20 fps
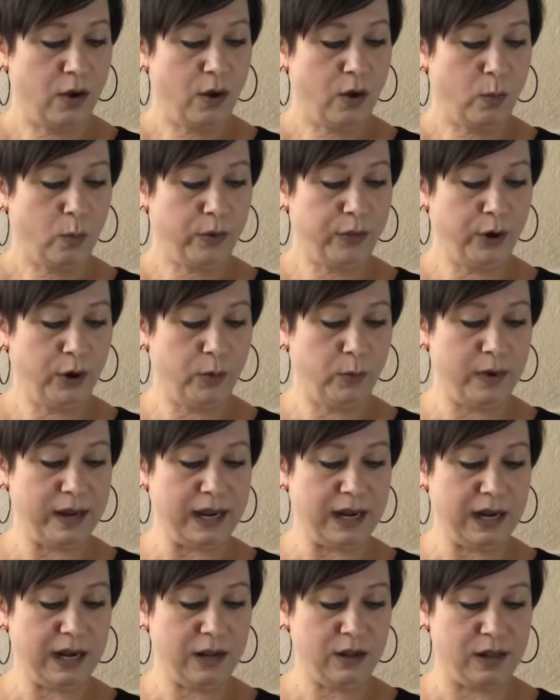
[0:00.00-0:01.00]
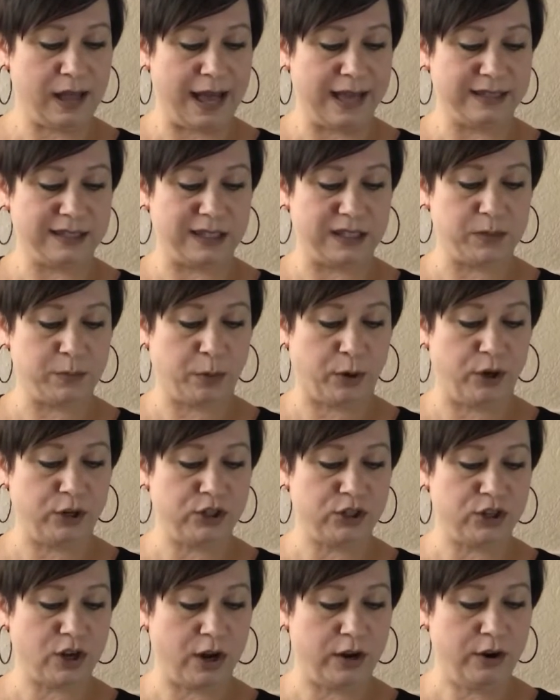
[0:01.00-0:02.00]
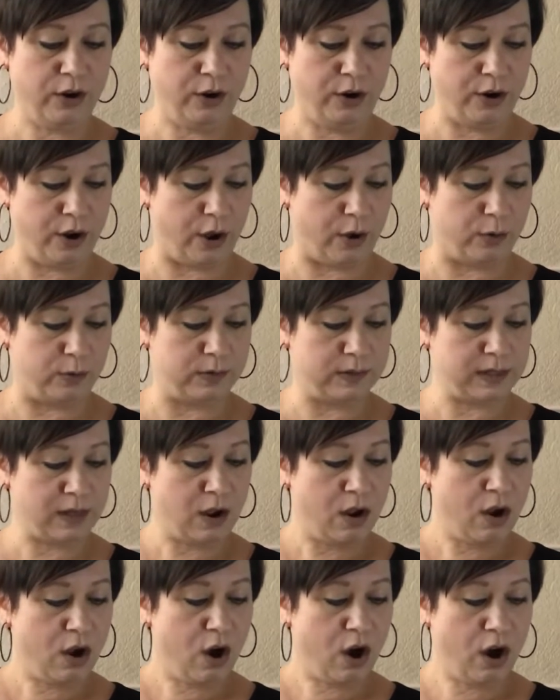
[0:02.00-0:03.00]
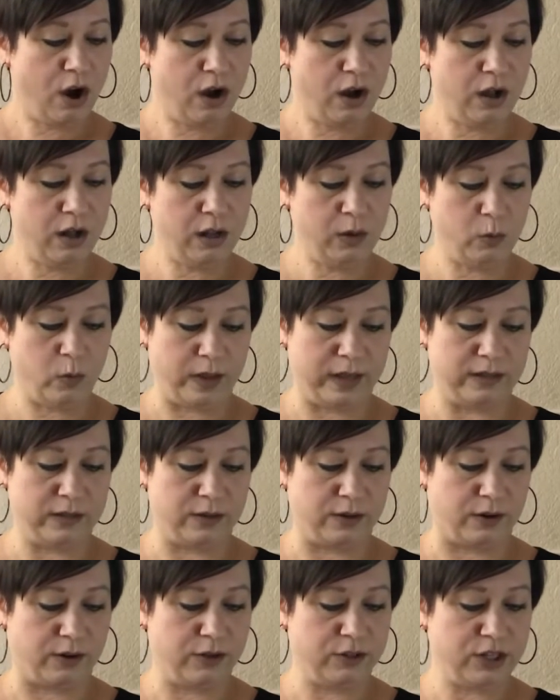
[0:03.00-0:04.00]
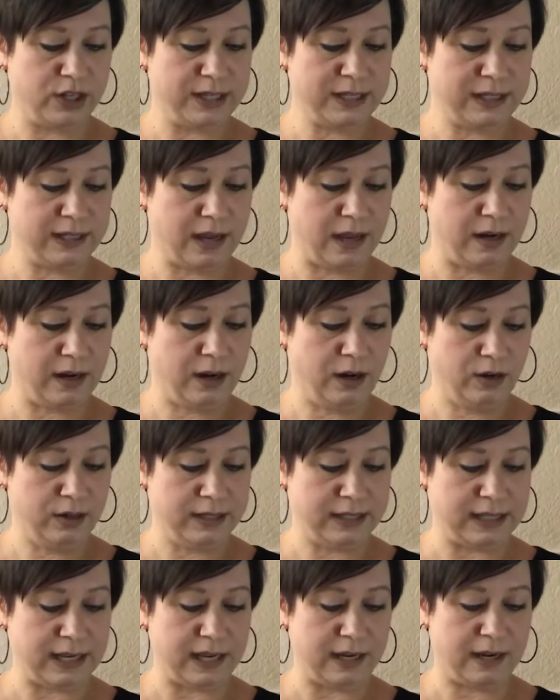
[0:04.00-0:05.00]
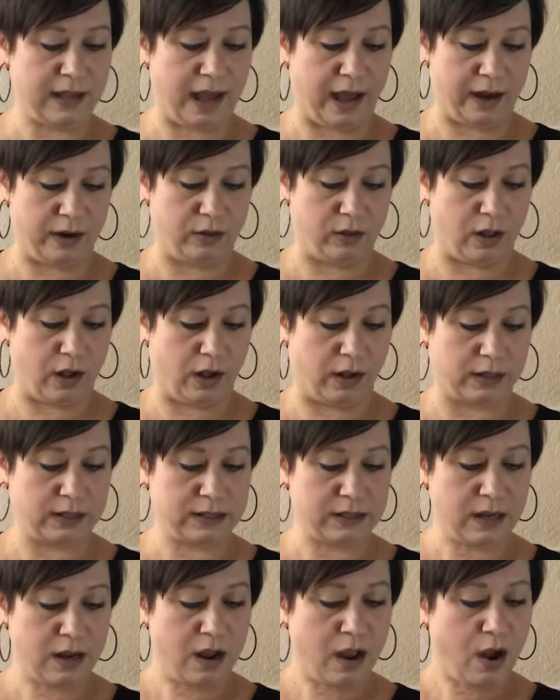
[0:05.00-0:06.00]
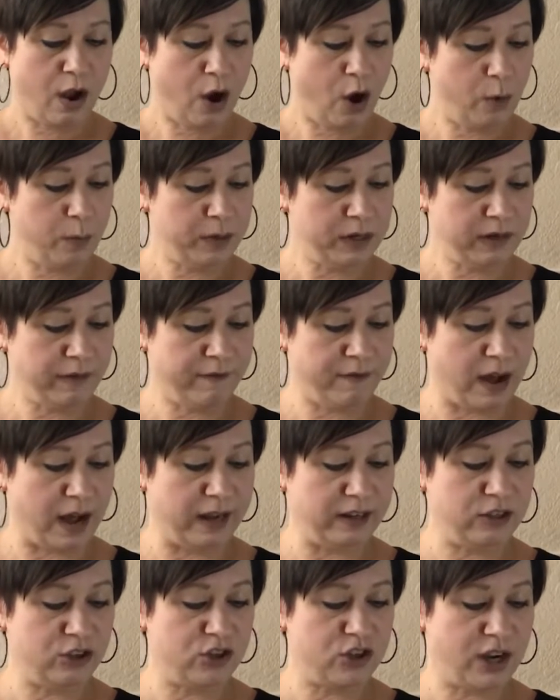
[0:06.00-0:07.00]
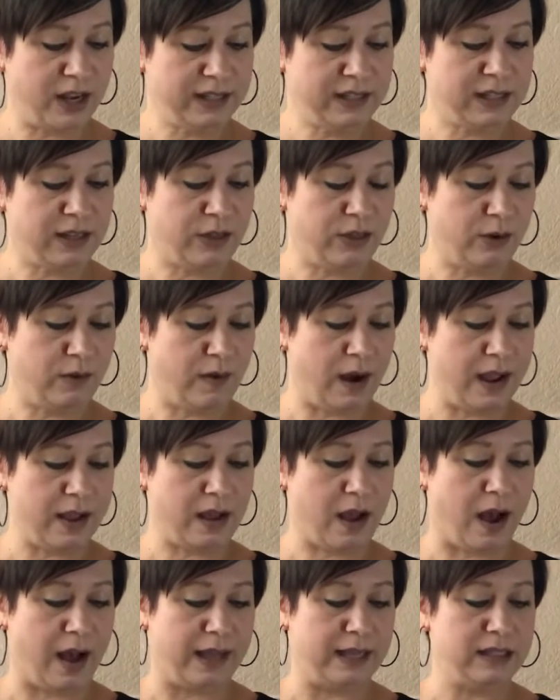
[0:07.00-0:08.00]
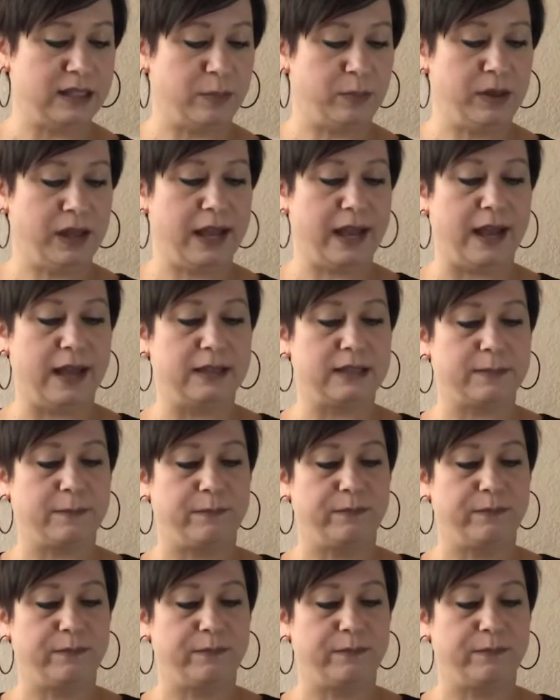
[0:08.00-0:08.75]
With her reading glasses perched on her nose, all winter she studied her seed catalogs, hoping to find just the right kind to plant.